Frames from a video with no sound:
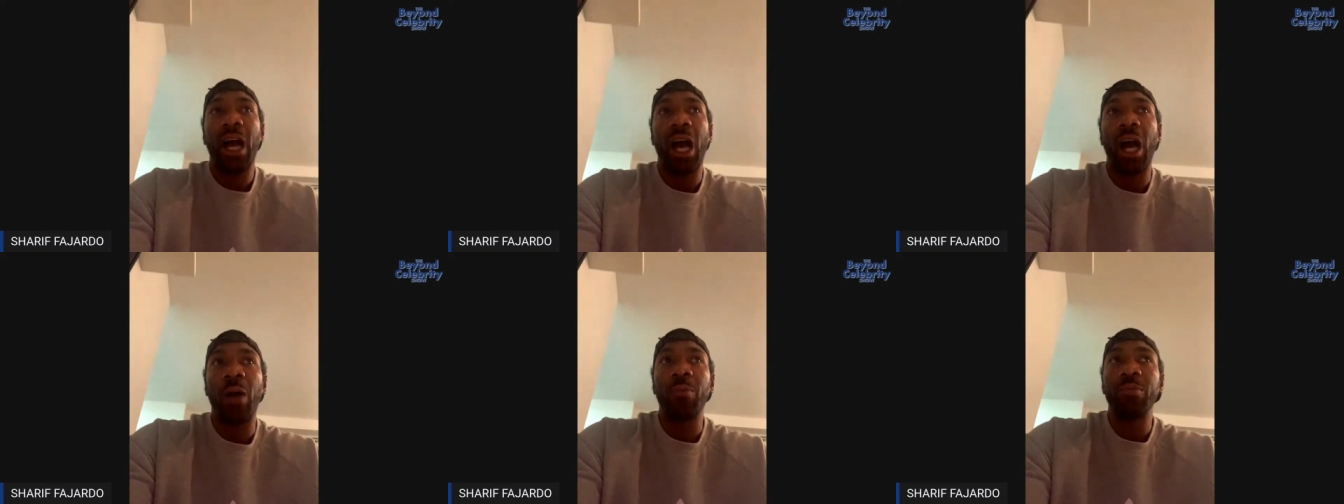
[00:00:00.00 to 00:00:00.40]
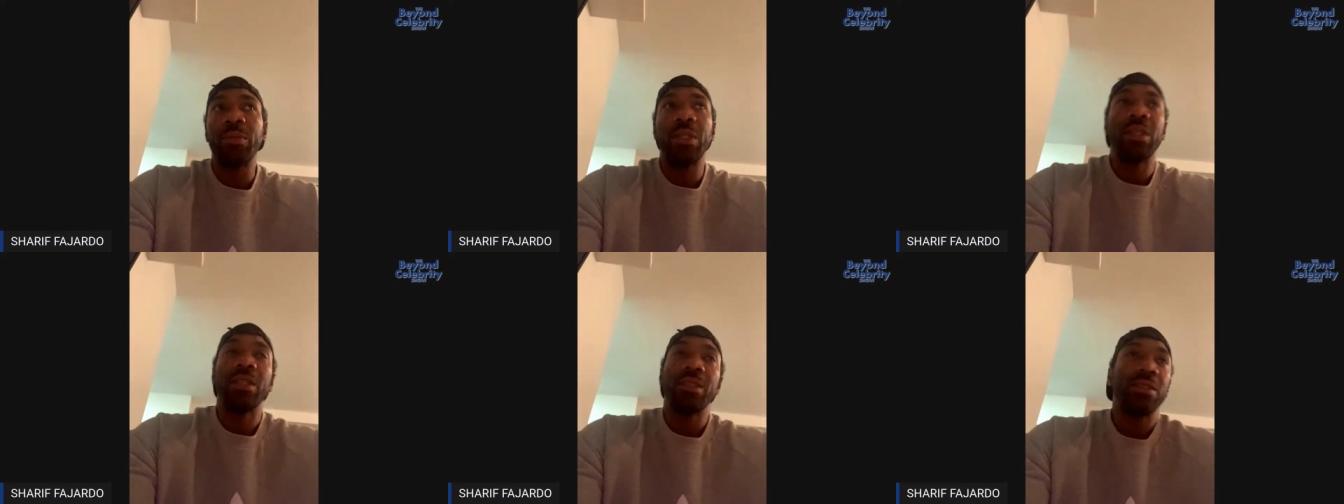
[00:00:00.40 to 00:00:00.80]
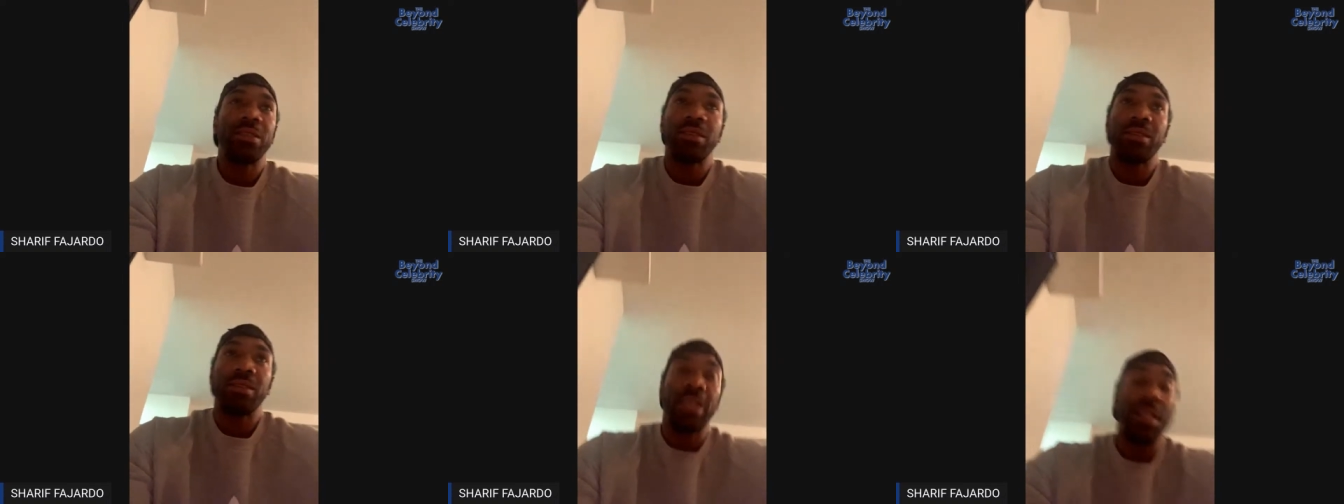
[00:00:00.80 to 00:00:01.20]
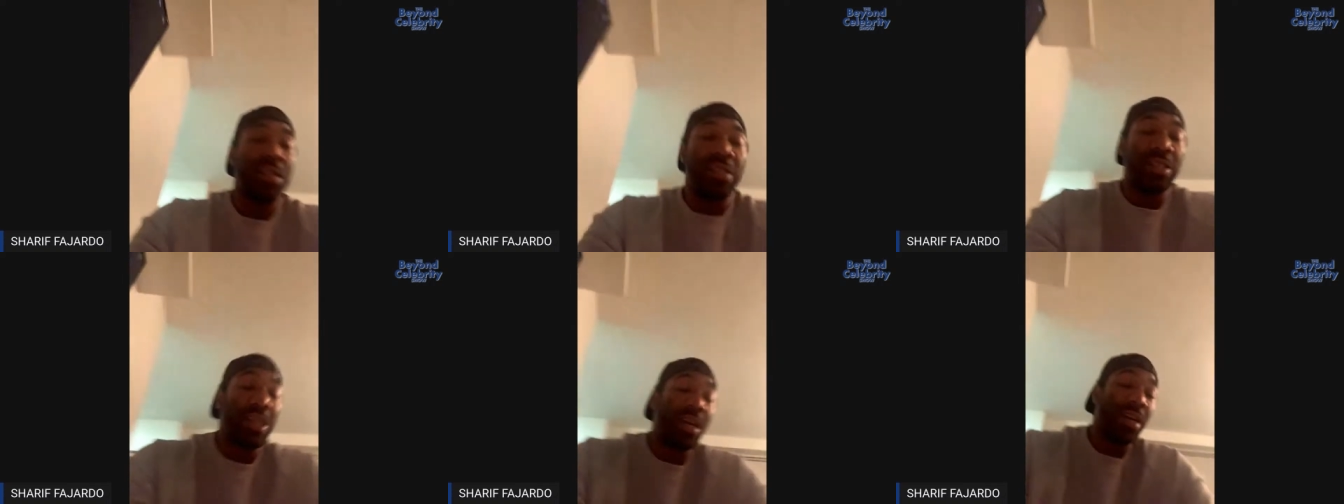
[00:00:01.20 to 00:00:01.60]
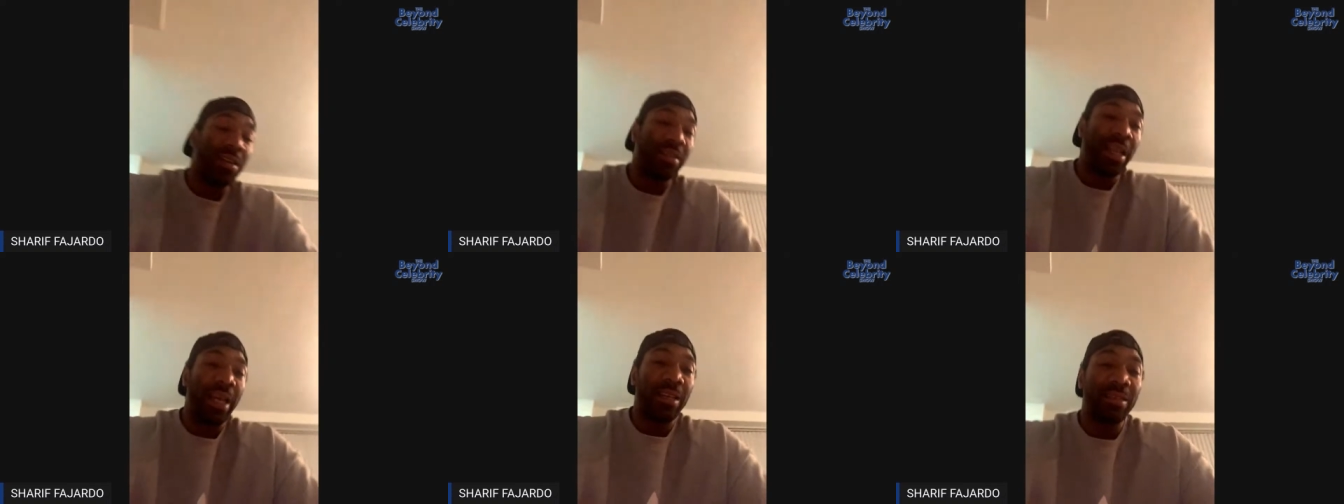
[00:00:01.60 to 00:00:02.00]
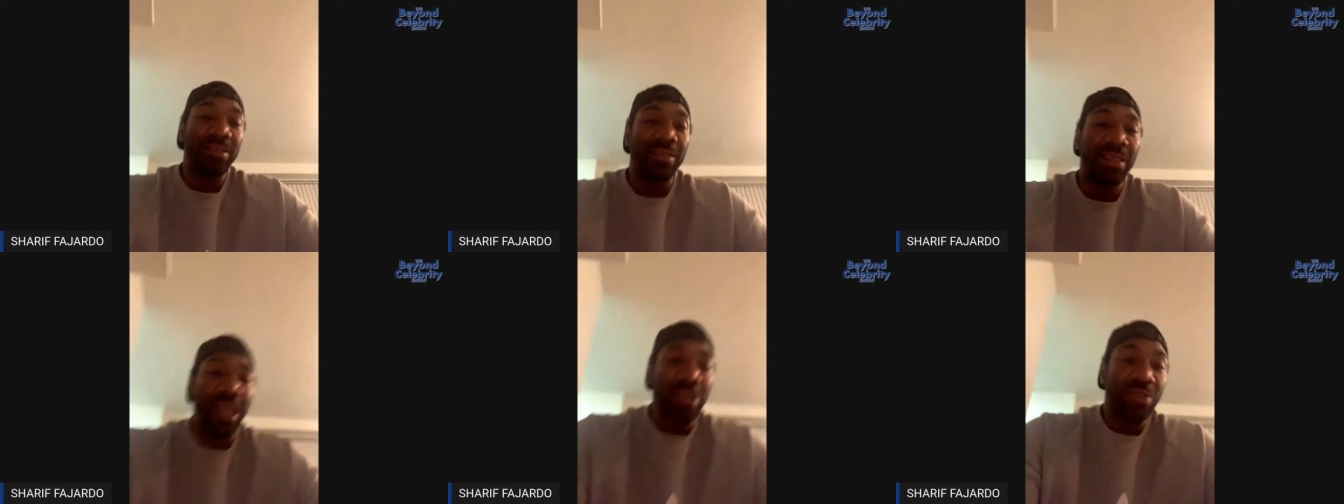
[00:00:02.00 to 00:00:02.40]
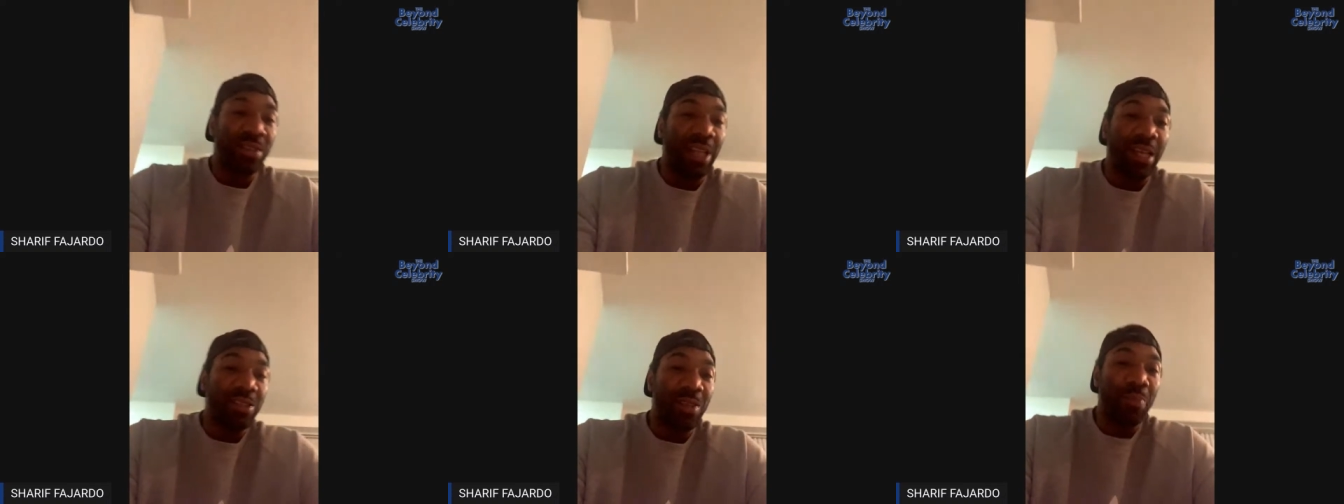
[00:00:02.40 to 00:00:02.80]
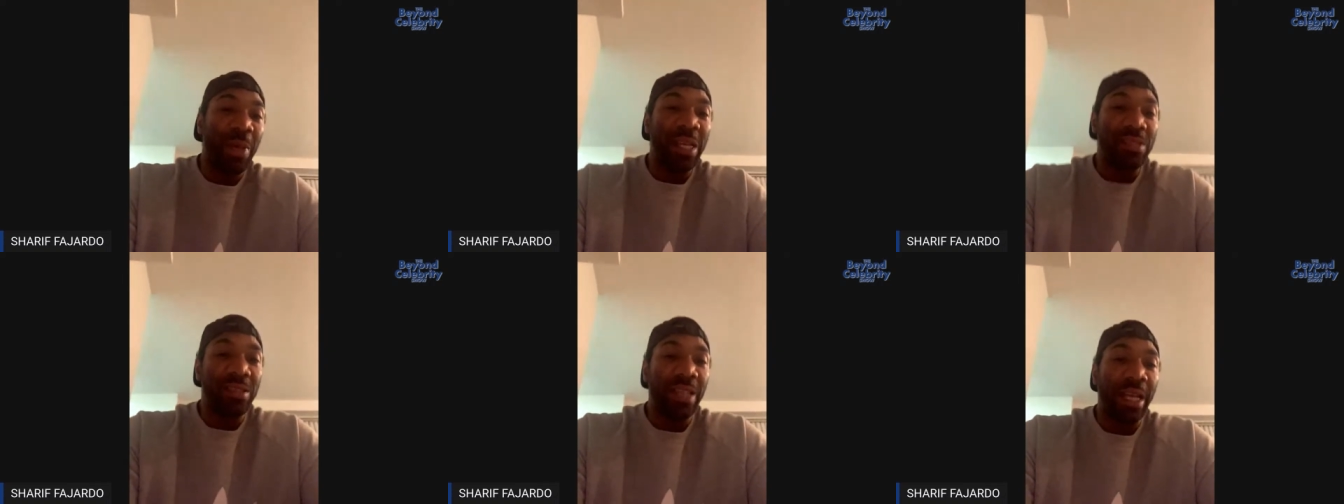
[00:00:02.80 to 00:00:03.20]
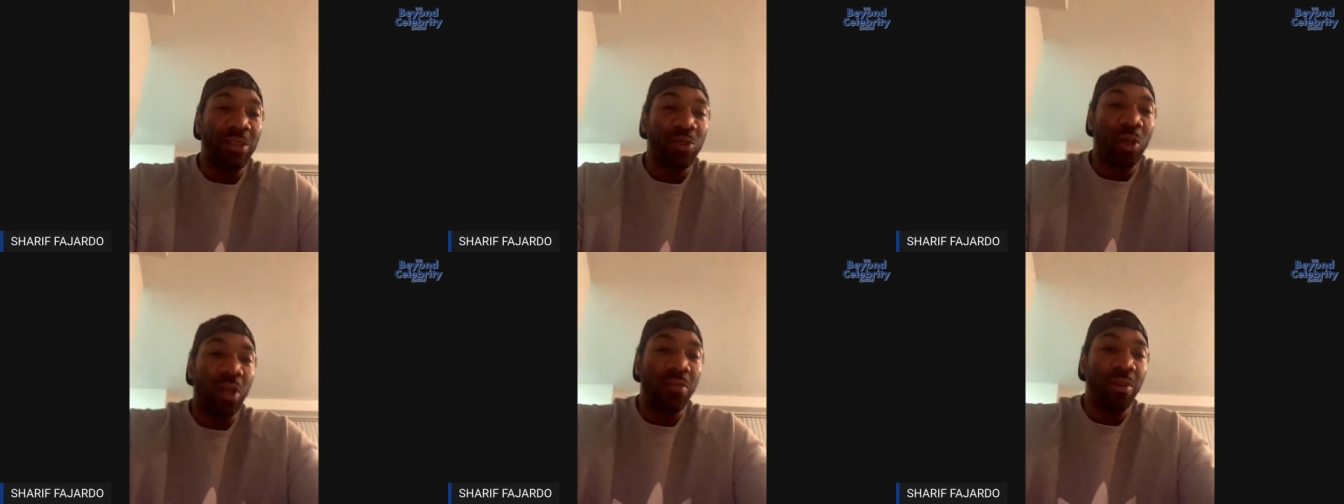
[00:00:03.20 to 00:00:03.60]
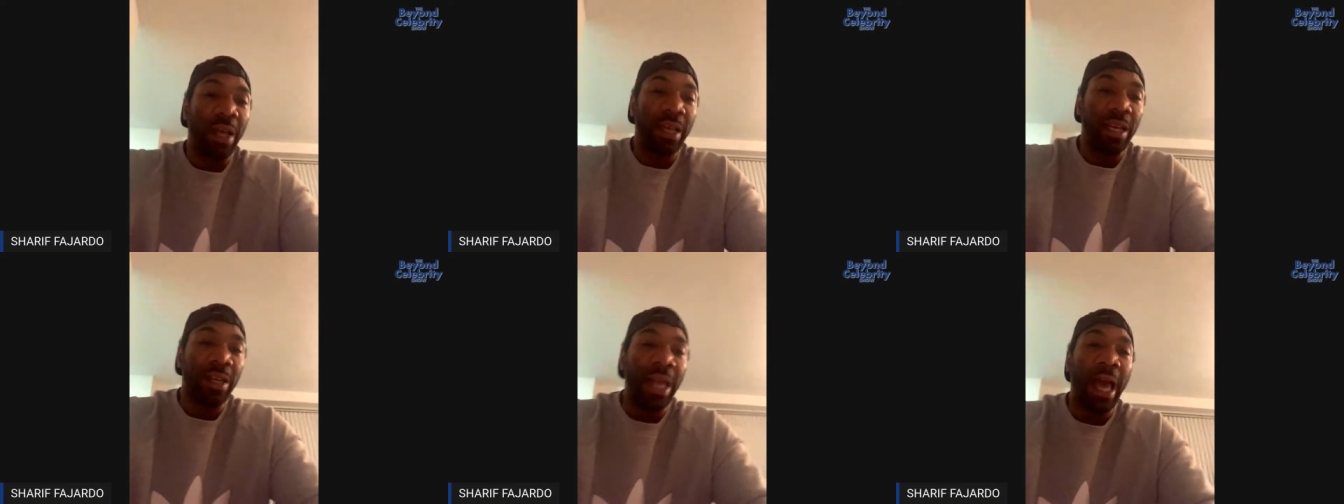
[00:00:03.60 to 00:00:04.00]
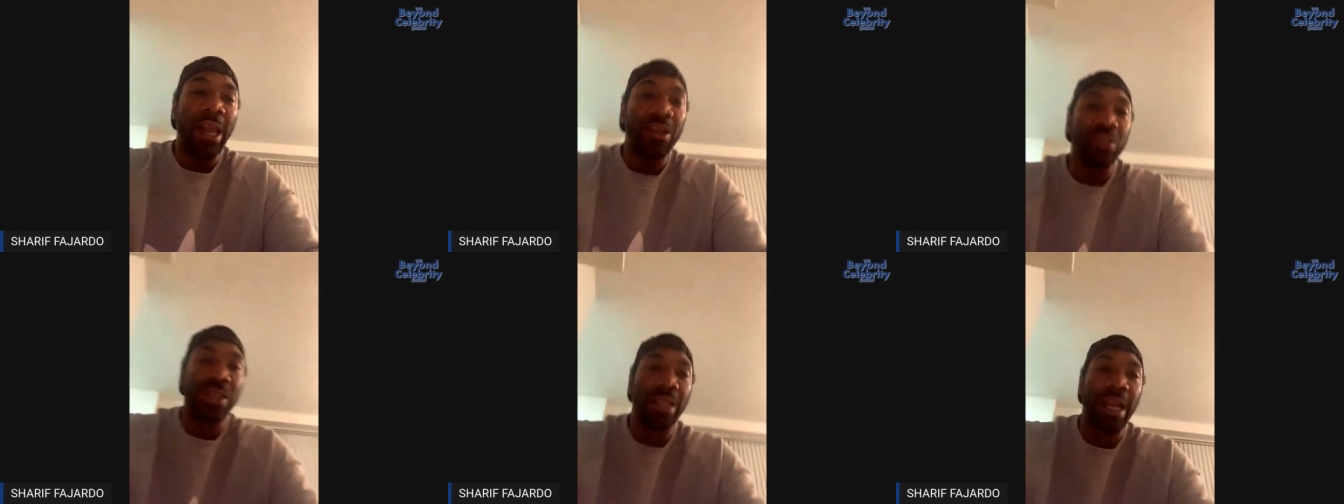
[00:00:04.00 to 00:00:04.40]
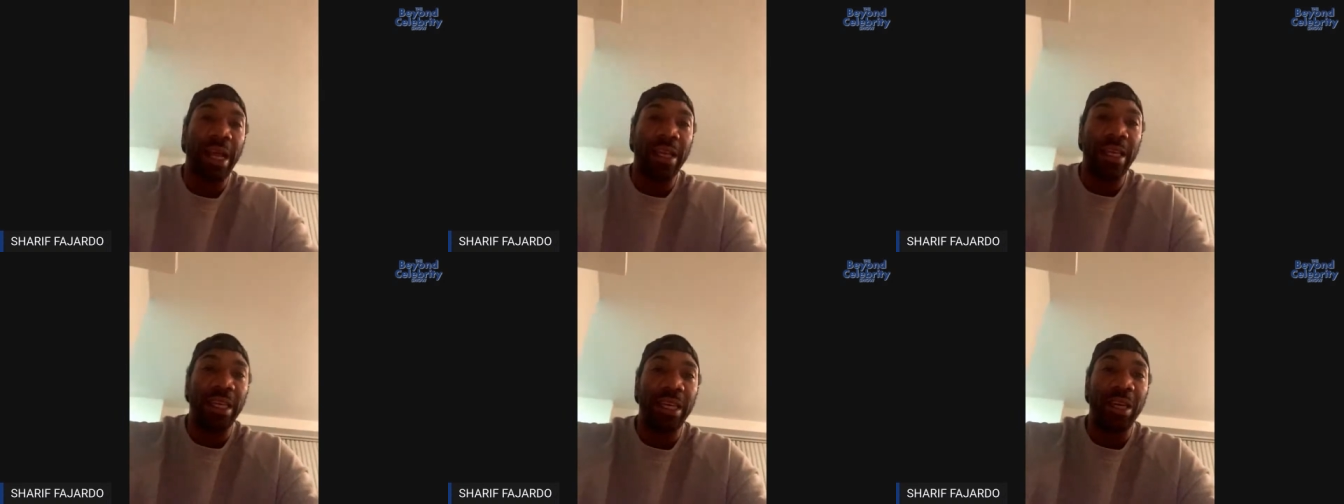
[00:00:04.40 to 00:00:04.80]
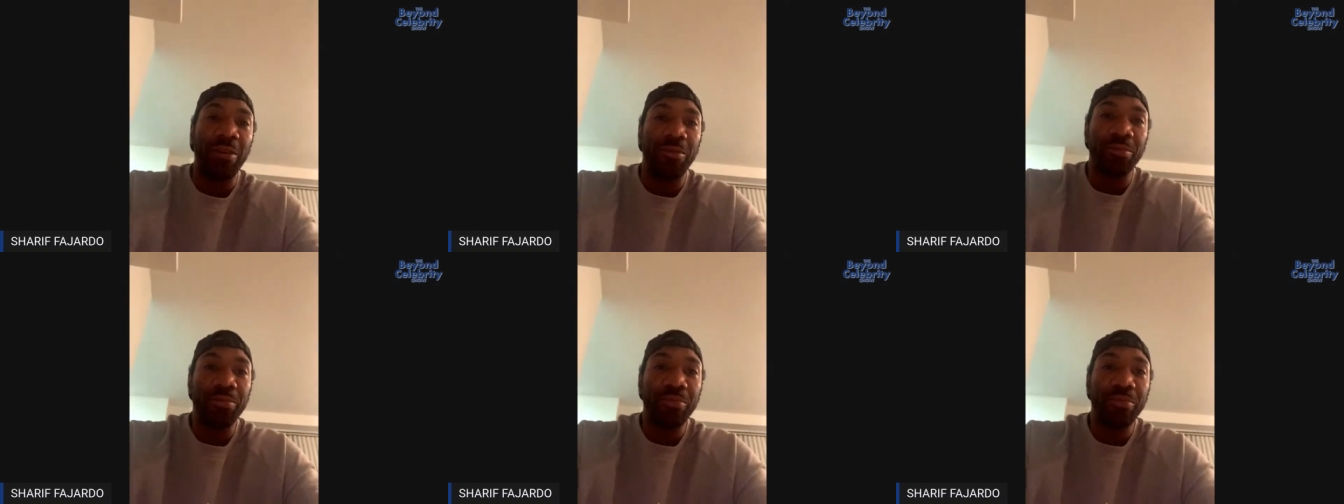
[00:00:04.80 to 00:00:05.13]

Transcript: And then, yeah, like that's the best, like, sort of like analogy that I can give.